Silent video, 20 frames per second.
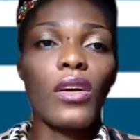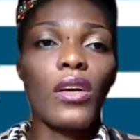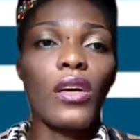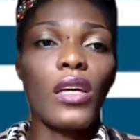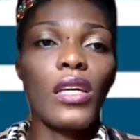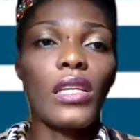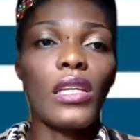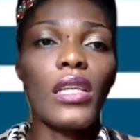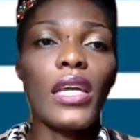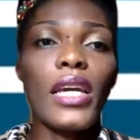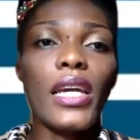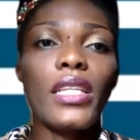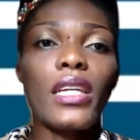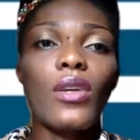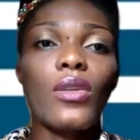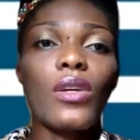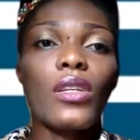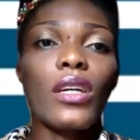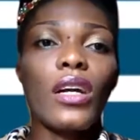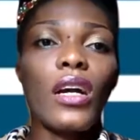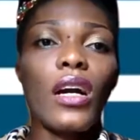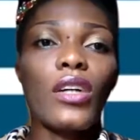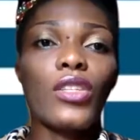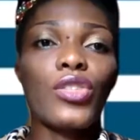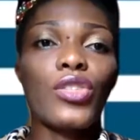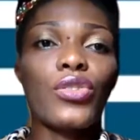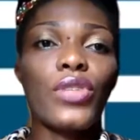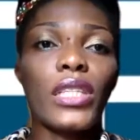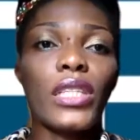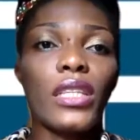He lay down on the couch,
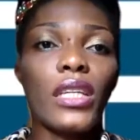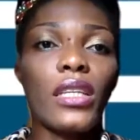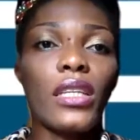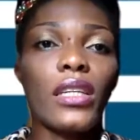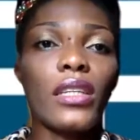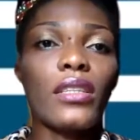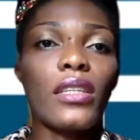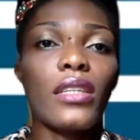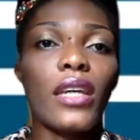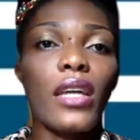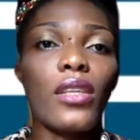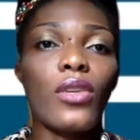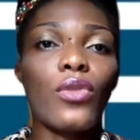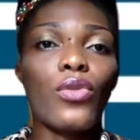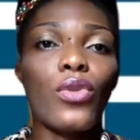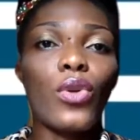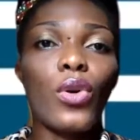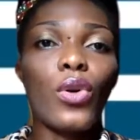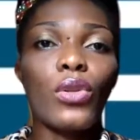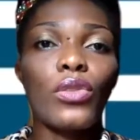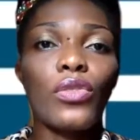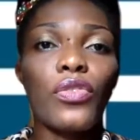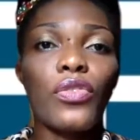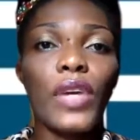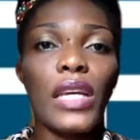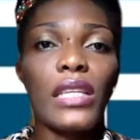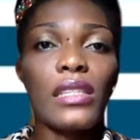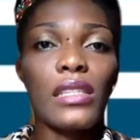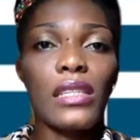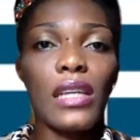retching, and then rolled
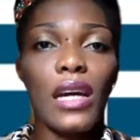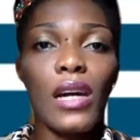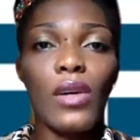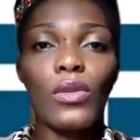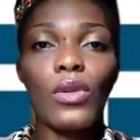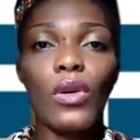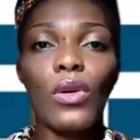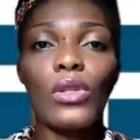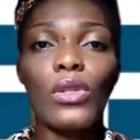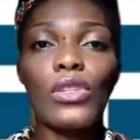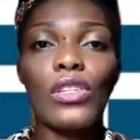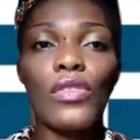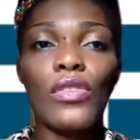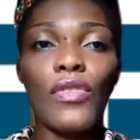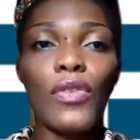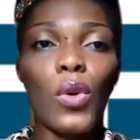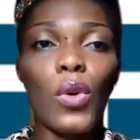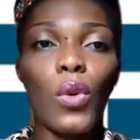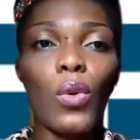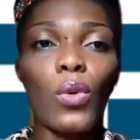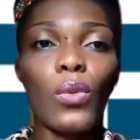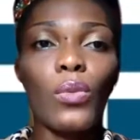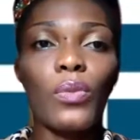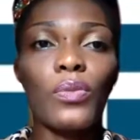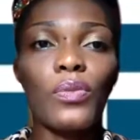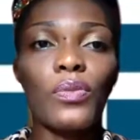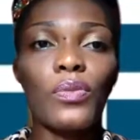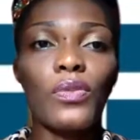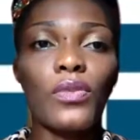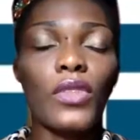face down onto the floor.
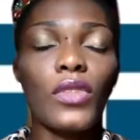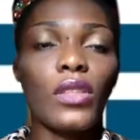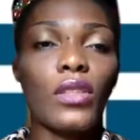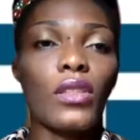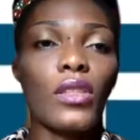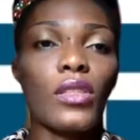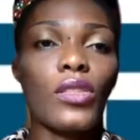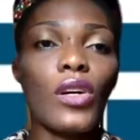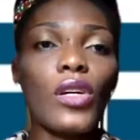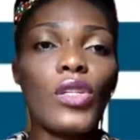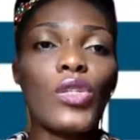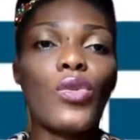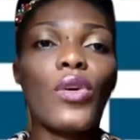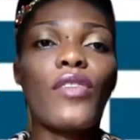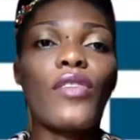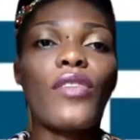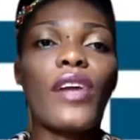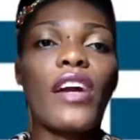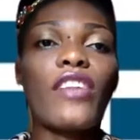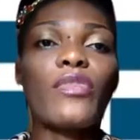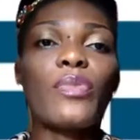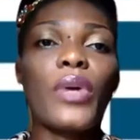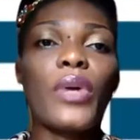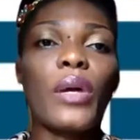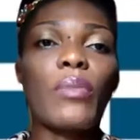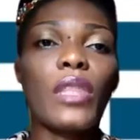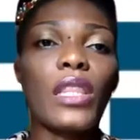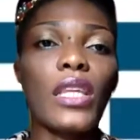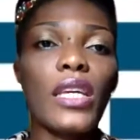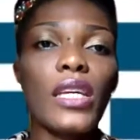The doctor arrived
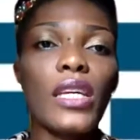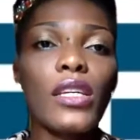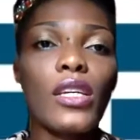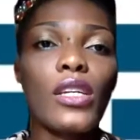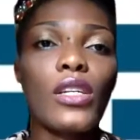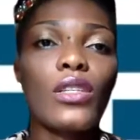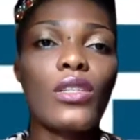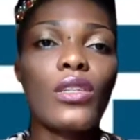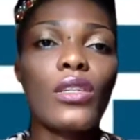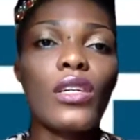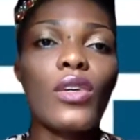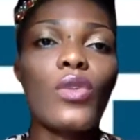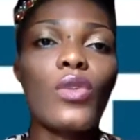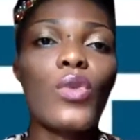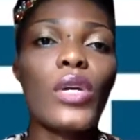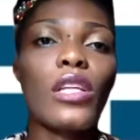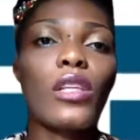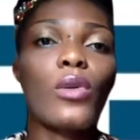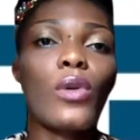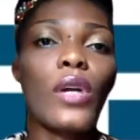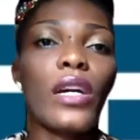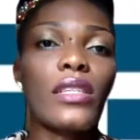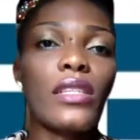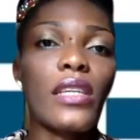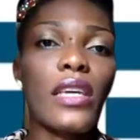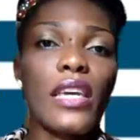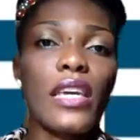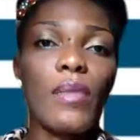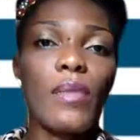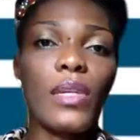promptly, took a quick look at
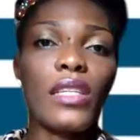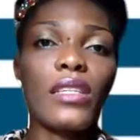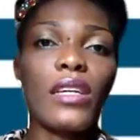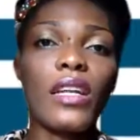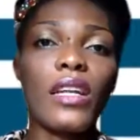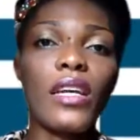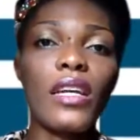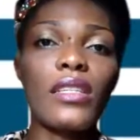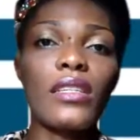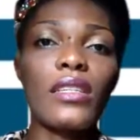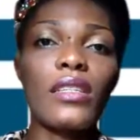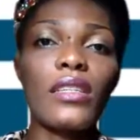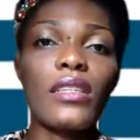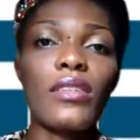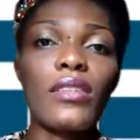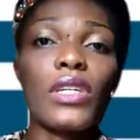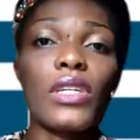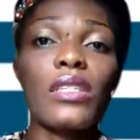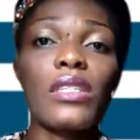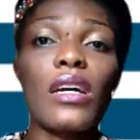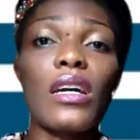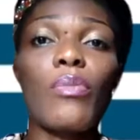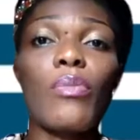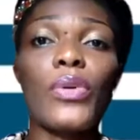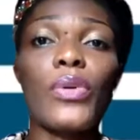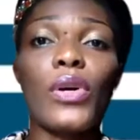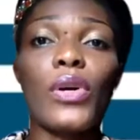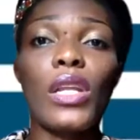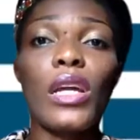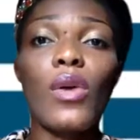him, and declared that
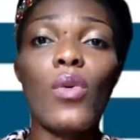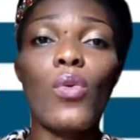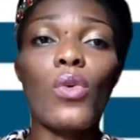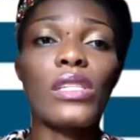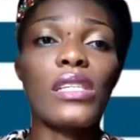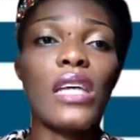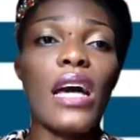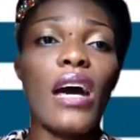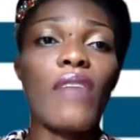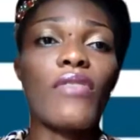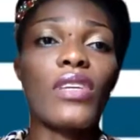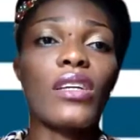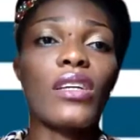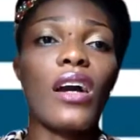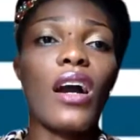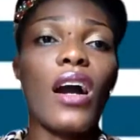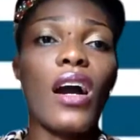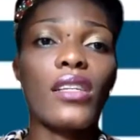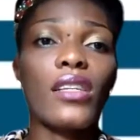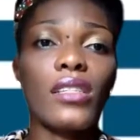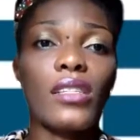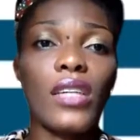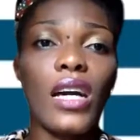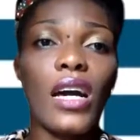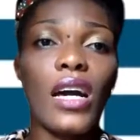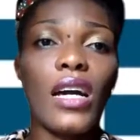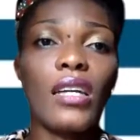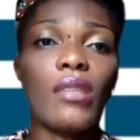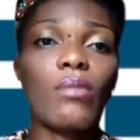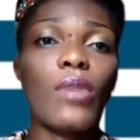Abiola was having a heart
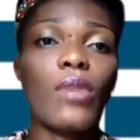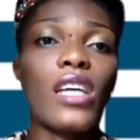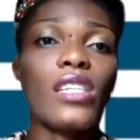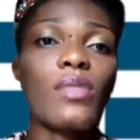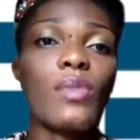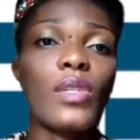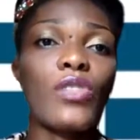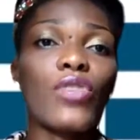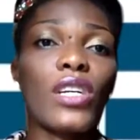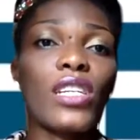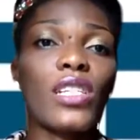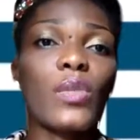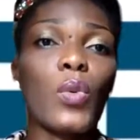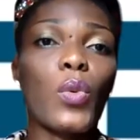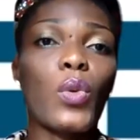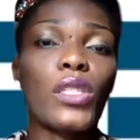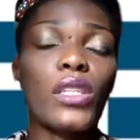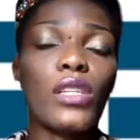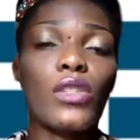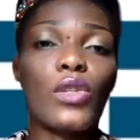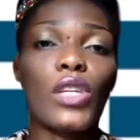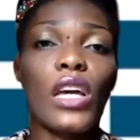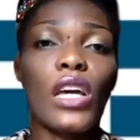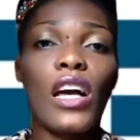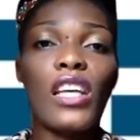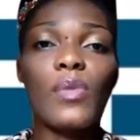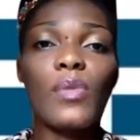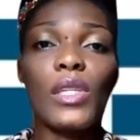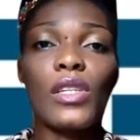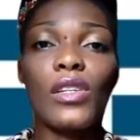attack and must be transported to the
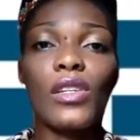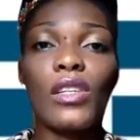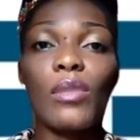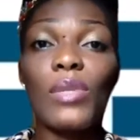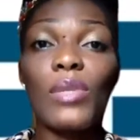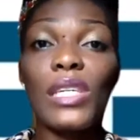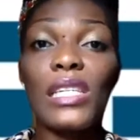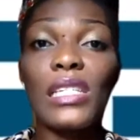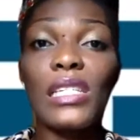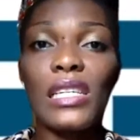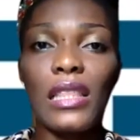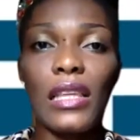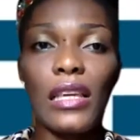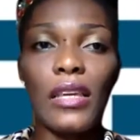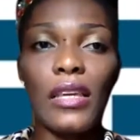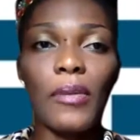hospital immediately.